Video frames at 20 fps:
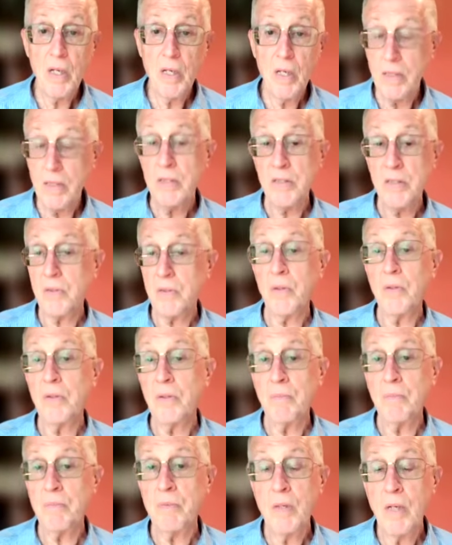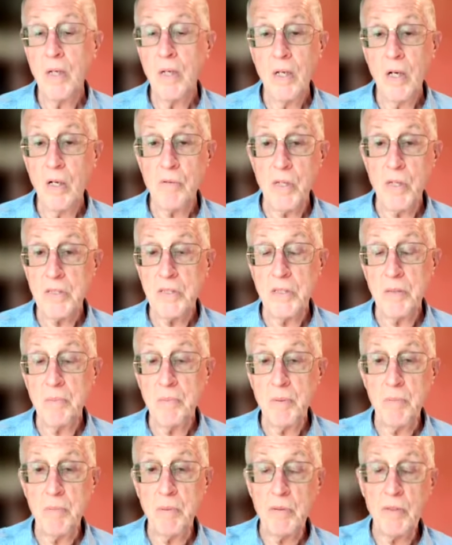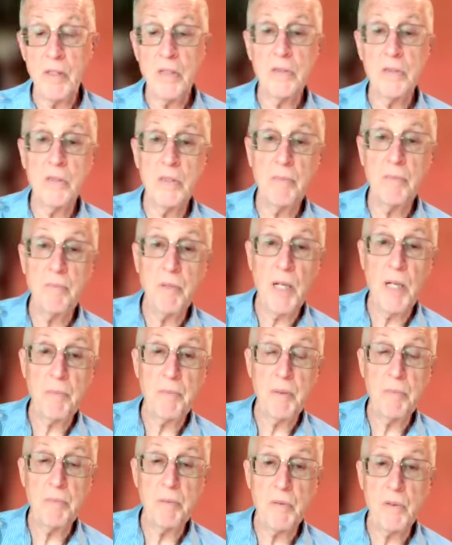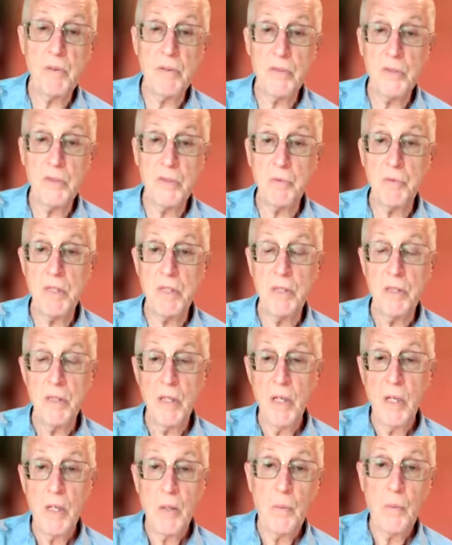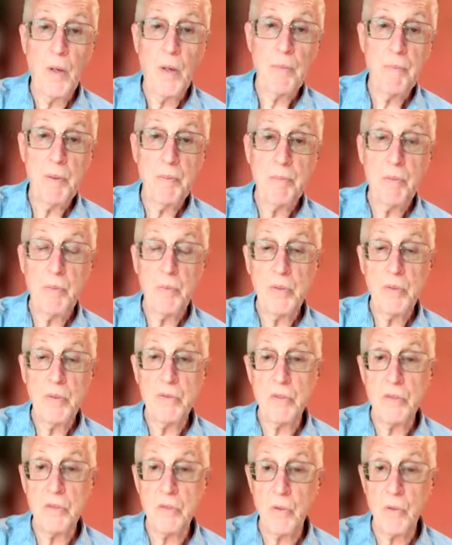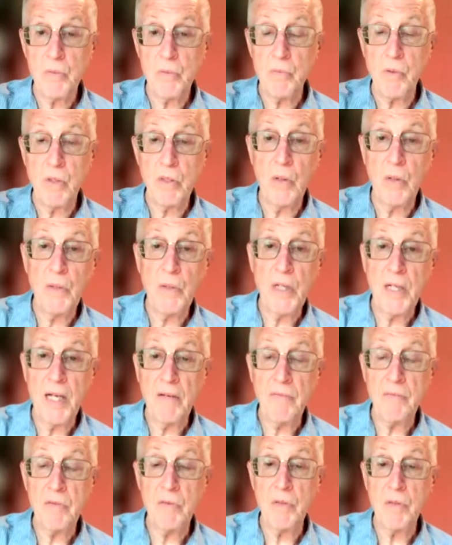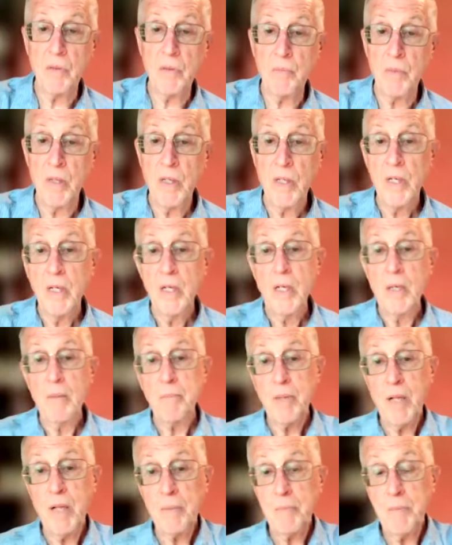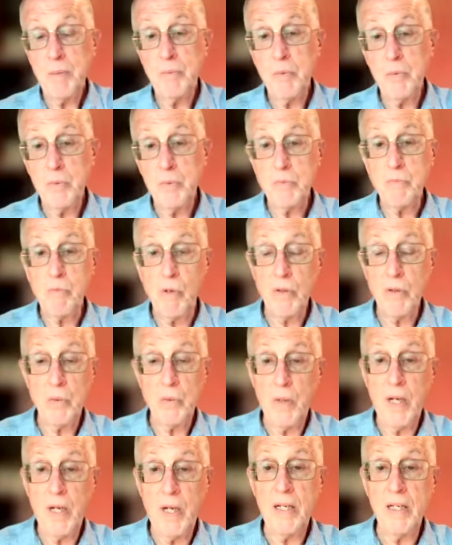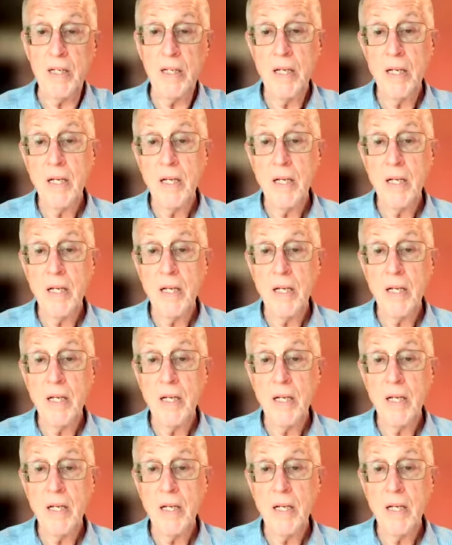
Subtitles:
And they started arresting people. They see black people on the street. White people would just start going after them. Black people would run away.